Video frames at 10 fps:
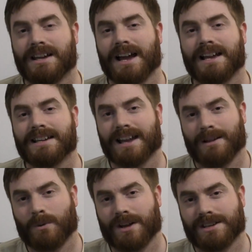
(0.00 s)
a
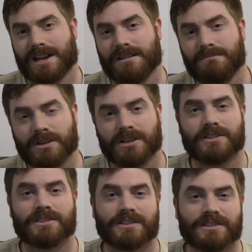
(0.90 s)
gateway game
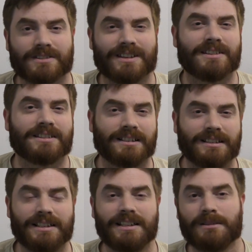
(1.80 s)
because there's a
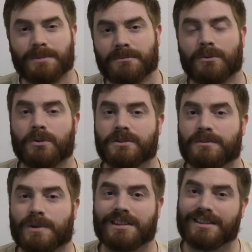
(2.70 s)
little bit more to
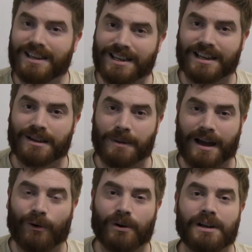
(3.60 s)
be thinking
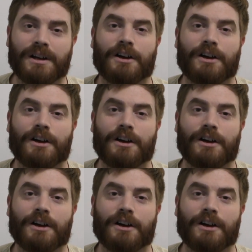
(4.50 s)
about,